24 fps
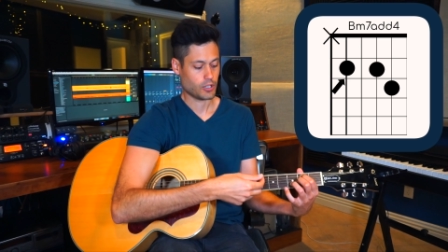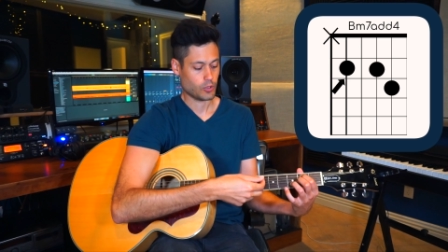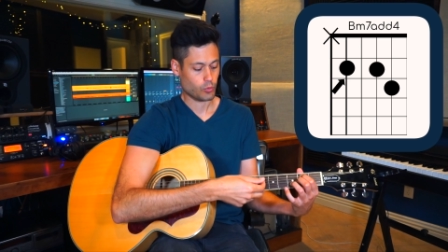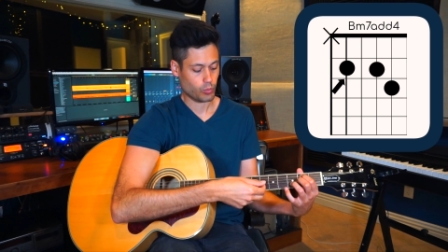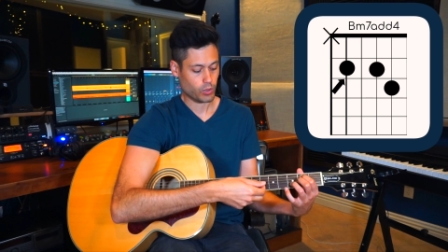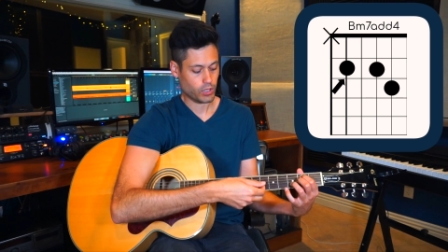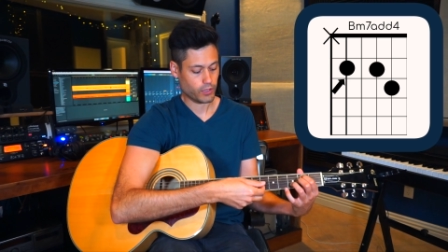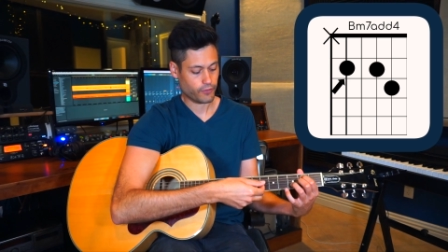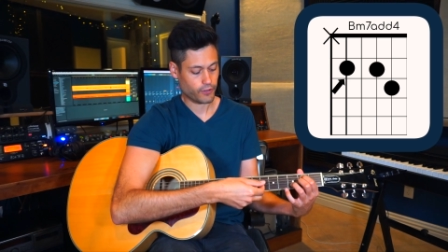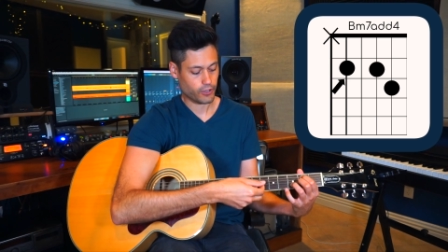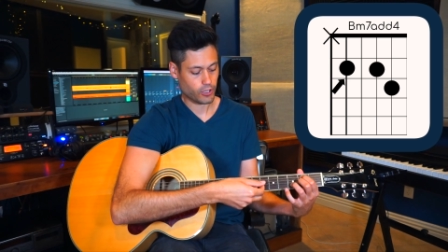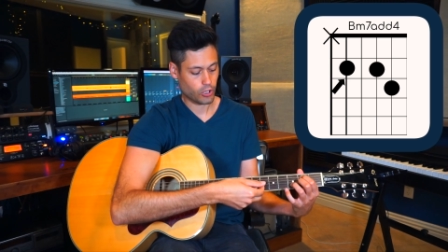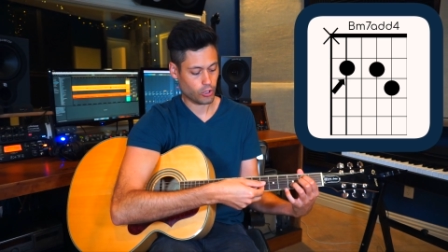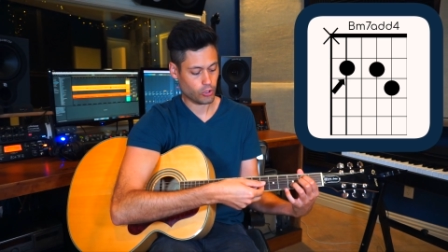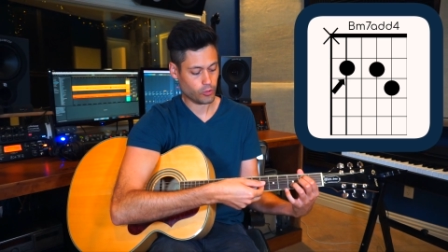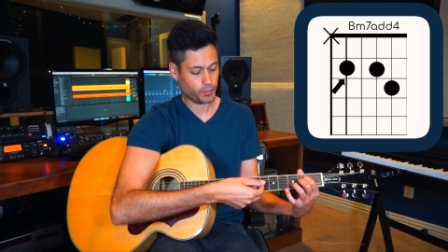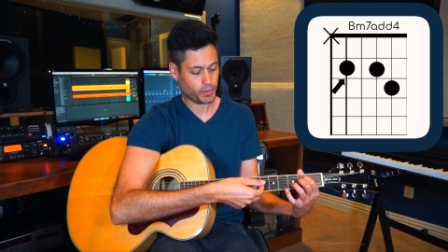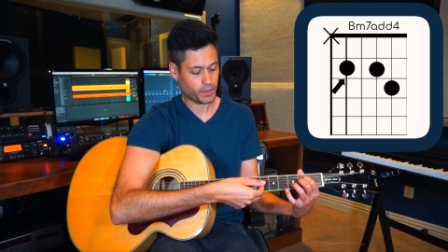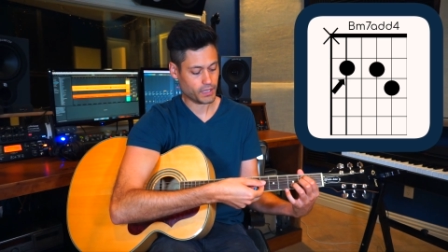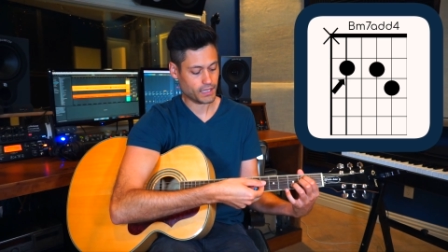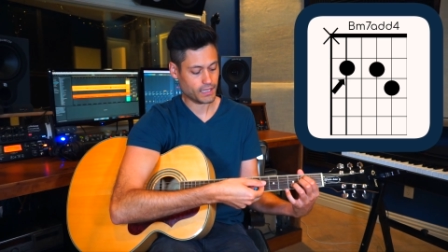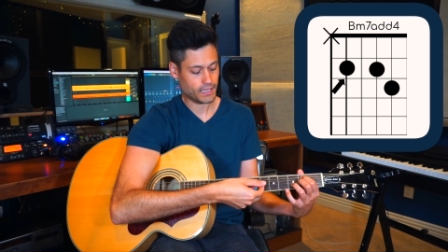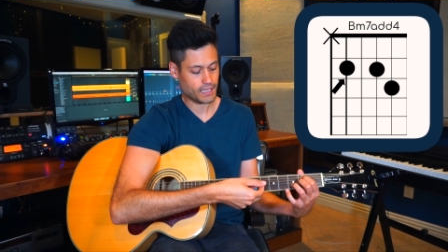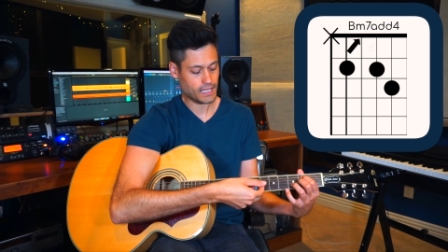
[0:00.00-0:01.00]
We have an
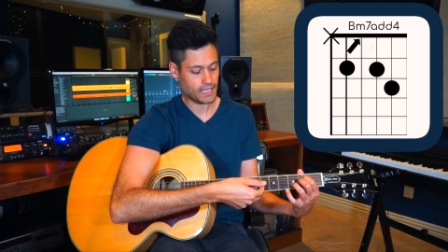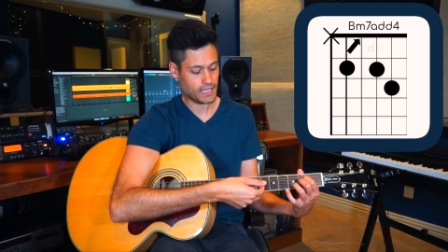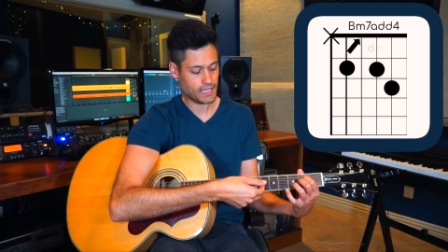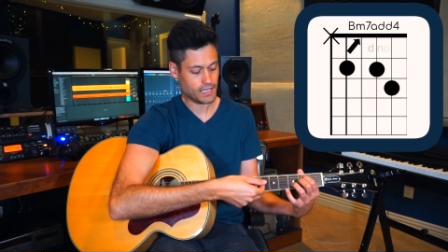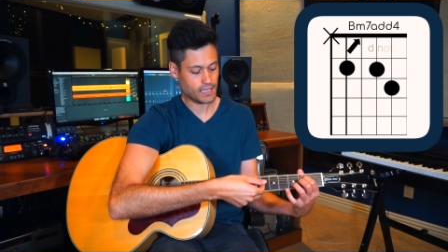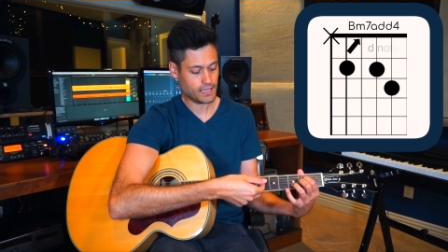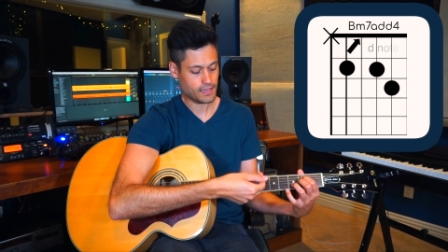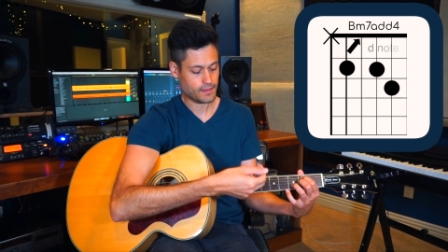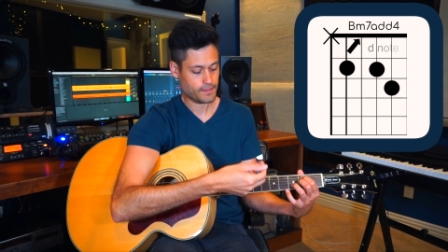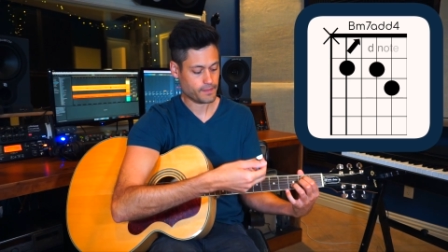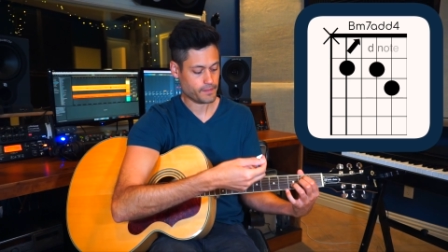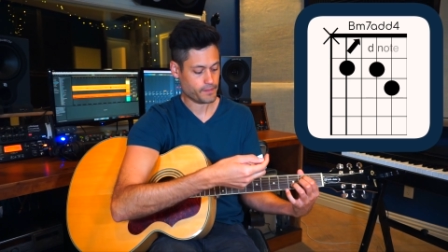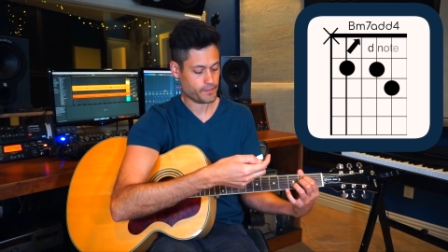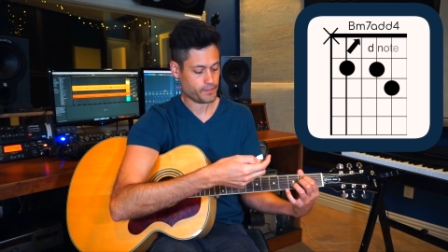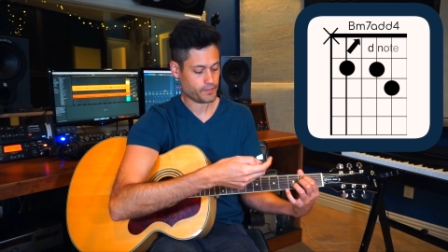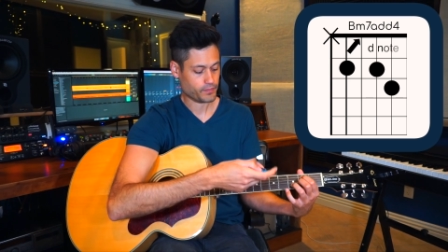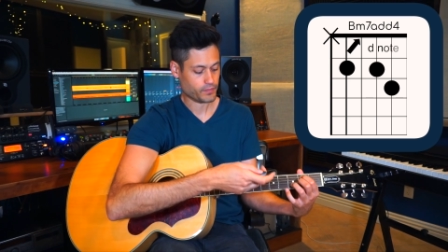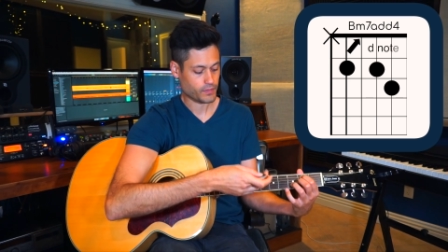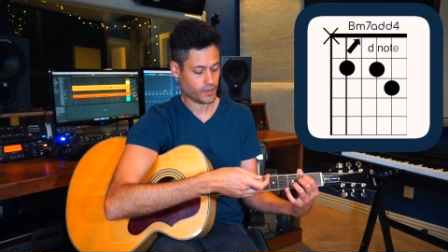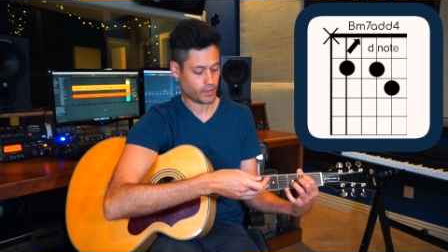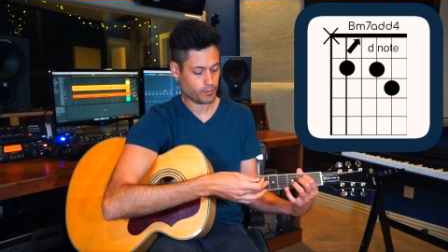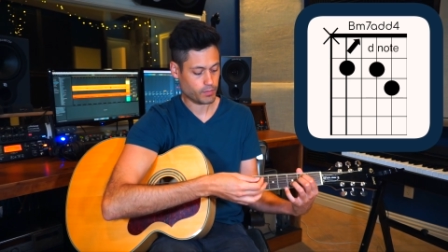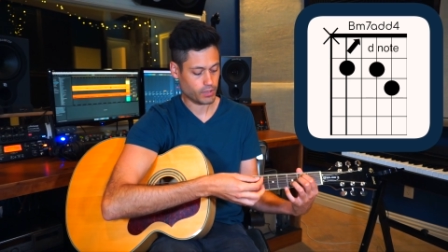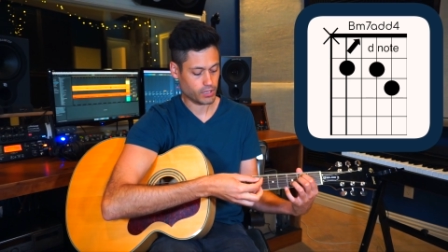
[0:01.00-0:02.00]
open D
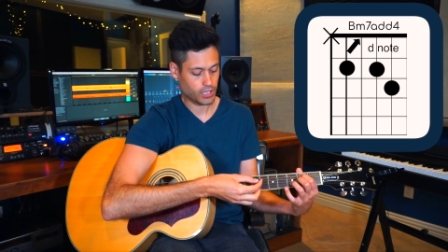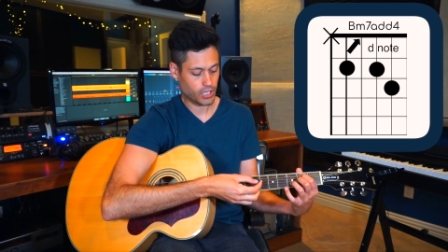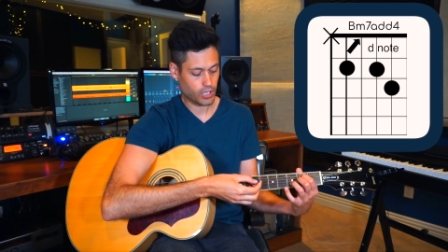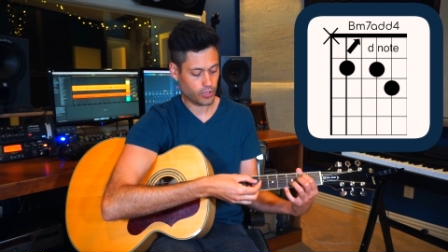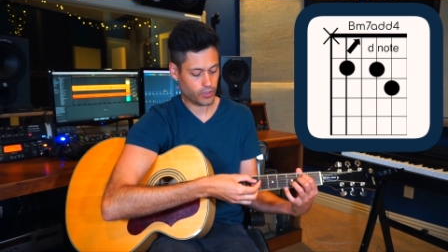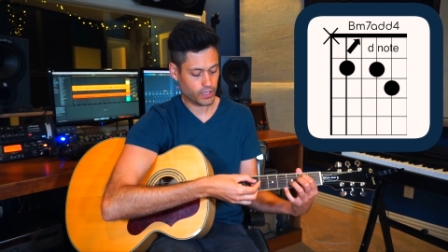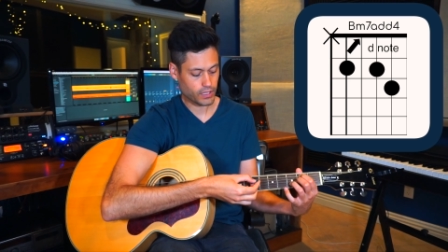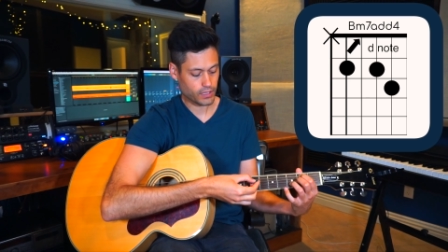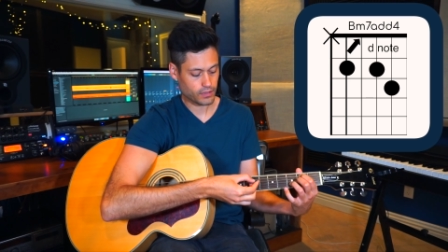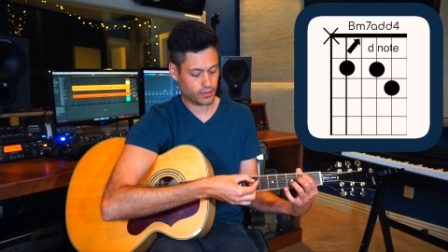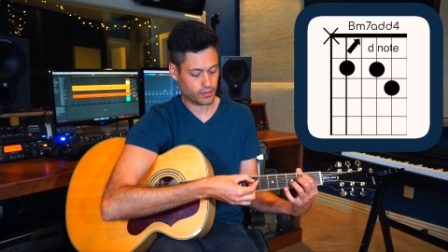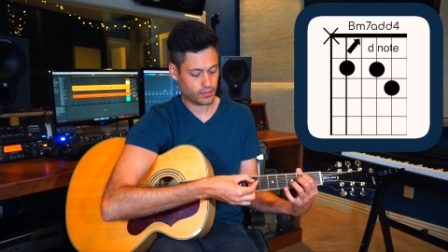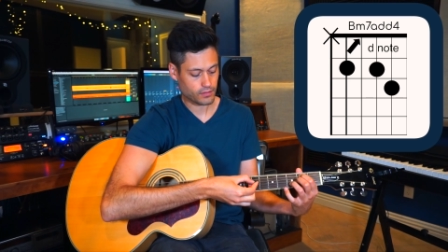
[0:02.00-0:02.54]
below it,